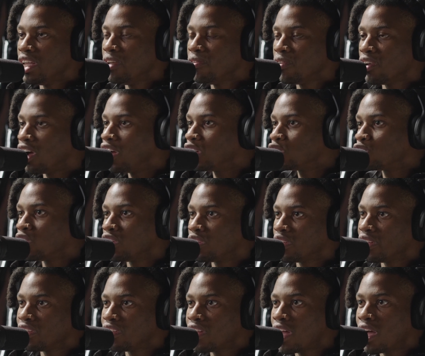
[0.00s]
Even Andre
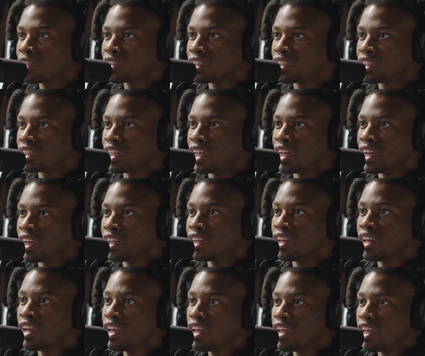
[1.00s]
3000 said it.
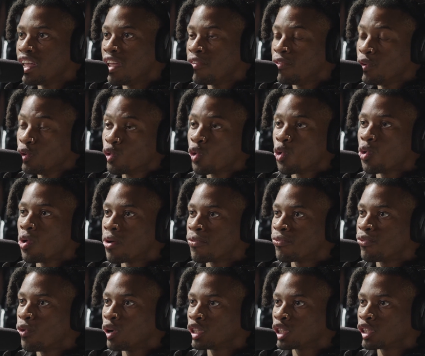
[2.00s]
If you grow up
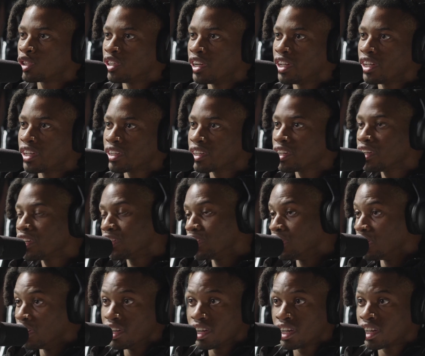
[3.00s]
fortunate,
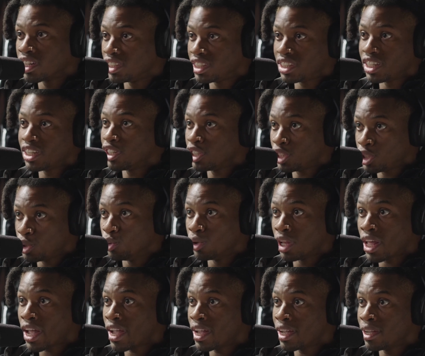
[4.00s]
the hood considers you
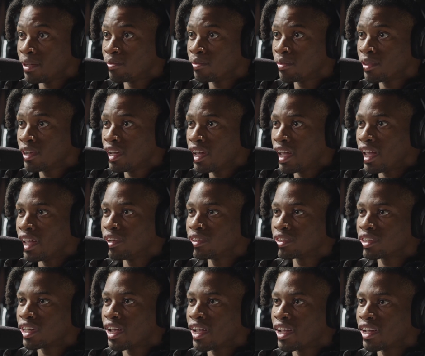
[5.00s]
lame. And he
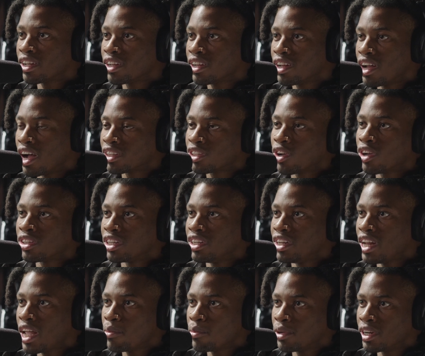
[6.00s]
was like, I thought the
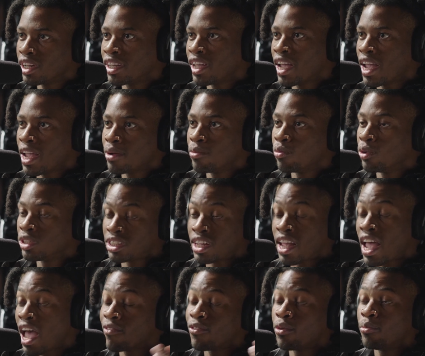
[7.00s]
name of the game was to
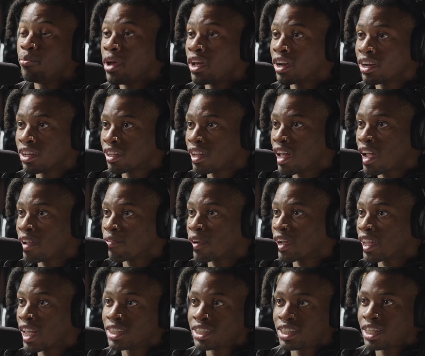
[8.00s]
have a better life. I
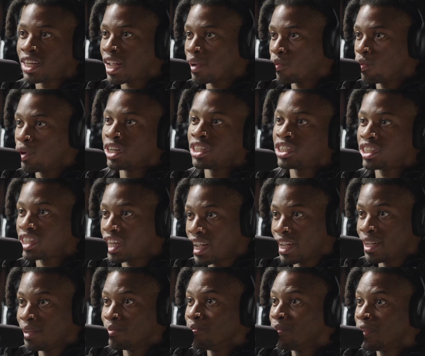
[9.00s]
guess it ain't. What a
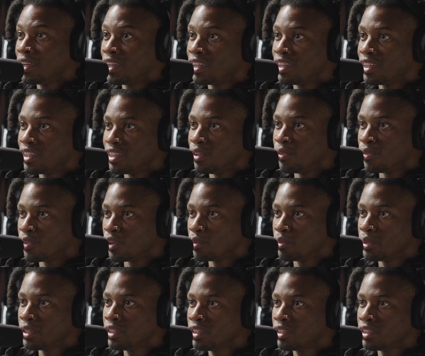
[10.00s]
shame. You feel
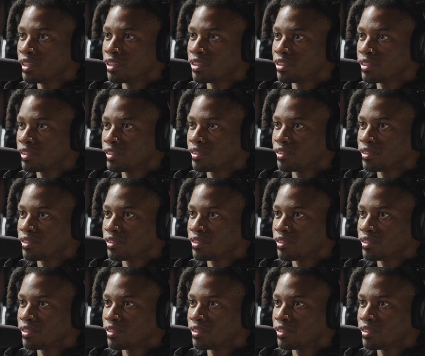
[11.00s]
me?